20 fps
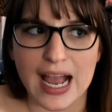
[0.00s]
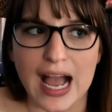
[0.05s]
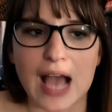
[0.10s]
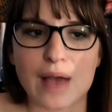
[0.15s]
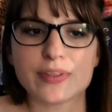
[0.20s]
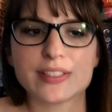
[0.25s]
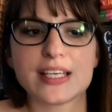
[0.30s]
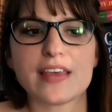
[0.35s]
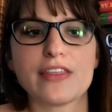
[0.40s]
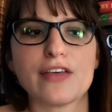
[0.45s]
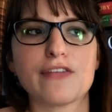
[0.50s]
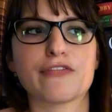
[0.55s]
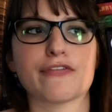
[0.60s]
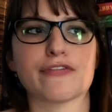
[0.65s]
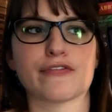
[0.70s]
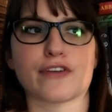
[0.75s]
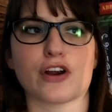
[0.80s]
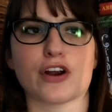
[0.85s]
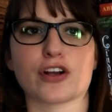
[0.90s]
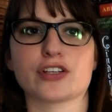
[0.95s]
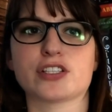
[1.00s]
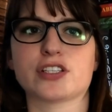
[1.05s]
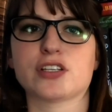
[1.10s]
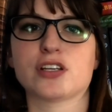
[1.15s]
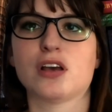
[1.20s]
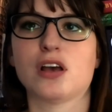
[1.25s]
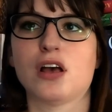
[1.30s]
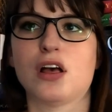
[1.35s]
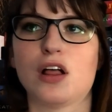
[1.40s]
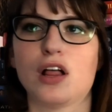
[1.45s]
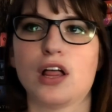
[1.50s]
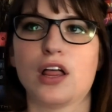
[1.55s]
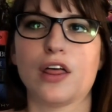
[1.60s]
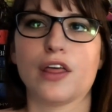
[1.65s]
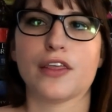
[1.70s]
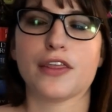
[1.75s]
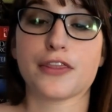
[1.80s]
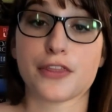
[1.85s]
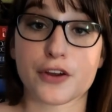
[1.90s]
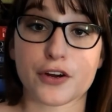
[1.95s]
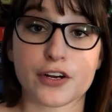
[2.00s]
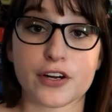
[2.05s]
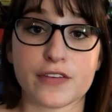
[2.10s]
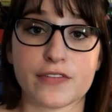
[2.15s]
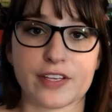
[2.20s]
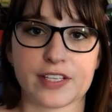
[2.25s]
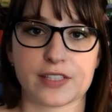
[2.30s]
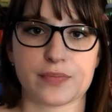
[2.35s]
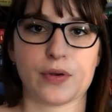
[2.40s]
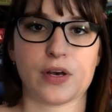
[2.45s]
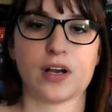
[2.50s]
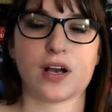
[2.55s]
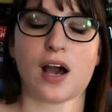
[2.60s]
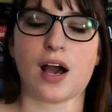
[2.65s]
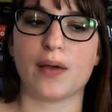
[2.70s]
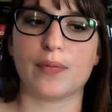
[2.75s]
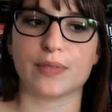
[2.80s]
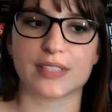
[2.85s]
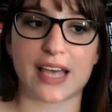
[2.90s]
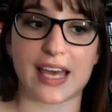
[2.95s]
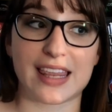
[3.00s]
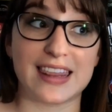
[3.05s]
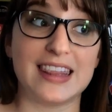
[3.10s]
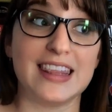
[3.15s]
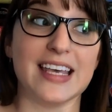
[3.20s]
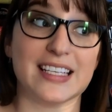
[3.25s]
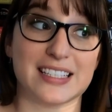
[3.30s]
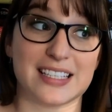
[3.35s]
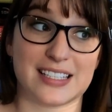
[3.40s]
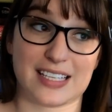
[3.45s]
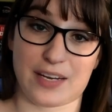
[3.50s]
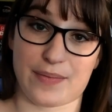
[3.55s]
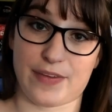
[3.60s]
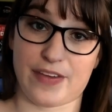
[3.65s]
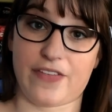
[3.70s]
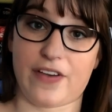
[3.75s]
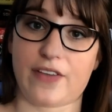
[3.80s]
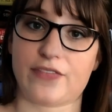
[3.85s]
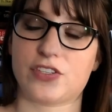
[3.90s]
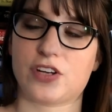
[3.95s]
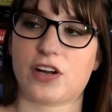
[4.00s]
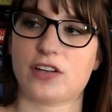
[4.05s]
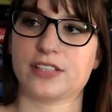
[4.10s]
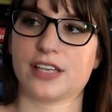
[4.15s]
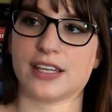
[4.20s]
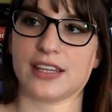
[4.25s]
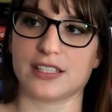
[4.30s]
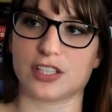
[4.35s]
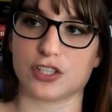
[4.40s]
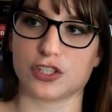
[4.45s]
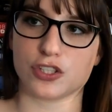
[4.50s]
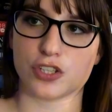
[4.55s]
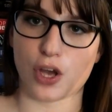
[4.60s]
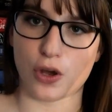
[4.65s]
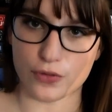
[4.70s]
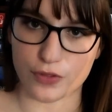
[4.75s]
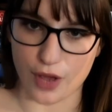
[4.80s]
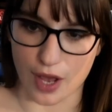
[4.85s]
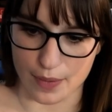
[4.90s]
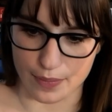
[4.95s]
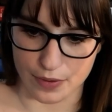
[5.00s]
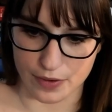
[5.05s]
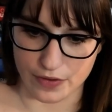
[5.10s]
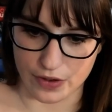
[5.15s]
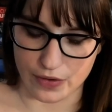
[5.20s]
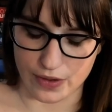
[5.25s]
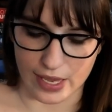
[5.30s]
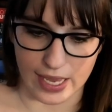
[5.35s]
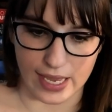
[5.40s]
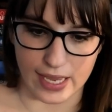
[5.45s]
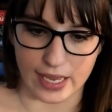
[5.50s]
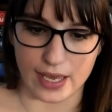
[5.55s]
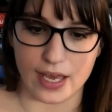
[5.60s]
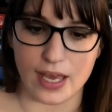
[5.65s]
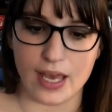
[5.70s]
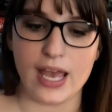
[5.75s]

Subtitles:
I would say the first third of this book, I was like, this is going to be 5 stars. Like, this is so thought-provoking.